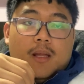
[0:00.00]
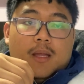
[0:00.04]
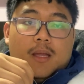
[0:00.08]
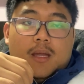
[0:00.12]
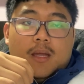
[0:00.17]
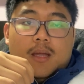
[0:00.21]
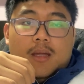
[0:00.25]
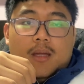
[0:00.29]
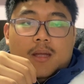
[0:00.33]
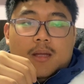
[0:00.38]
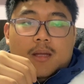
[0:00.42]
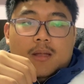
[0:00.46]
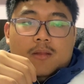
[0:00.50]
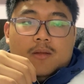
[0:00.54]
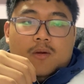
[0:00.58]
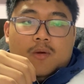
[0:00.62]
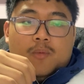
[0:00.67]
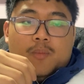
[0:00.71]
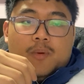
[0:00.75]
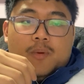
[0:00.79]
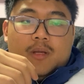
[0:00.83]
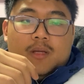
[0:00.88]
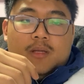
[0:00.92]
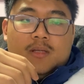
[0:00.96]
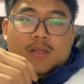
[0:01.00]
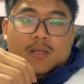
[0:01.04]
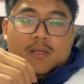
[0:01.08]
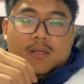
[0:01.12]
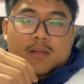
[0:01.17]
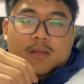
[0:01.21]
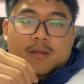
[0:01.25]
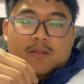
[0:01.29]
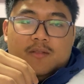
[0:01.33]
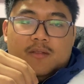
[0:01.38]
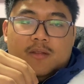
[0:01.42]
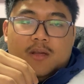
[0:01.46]
and the operation
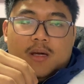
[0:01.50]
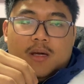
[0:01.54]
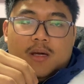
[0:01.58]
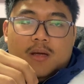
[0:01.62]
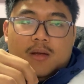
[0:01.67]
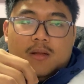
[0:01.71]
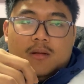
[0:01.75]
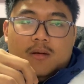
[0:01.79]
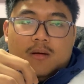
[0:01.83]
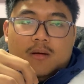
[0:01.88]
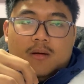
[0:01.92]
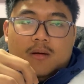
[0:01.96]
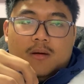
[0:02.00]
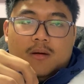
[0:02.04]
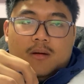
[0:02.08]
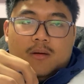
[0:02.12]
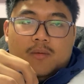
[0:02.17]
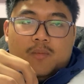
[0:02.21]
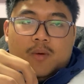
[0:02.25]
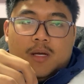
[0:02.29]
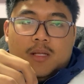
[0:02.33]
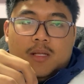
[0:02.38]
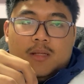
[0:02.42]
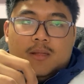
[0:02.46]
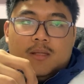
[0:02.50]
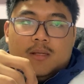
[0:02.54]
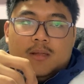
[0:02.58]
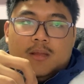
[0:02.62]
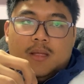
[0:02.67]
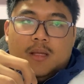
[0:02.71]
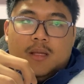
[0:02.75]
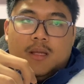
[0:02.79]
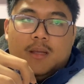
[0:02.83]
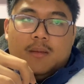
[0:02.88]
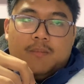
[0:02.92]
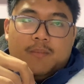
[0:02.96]
is done on
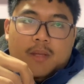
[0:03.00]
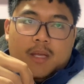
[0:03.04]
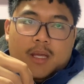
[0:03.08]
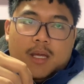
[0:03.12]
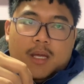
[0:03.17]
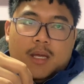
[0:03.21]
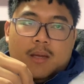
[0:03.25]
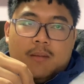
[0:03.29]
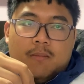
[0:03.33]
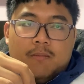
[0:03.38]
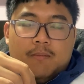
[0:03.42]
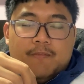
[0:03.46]
1:30 p.m.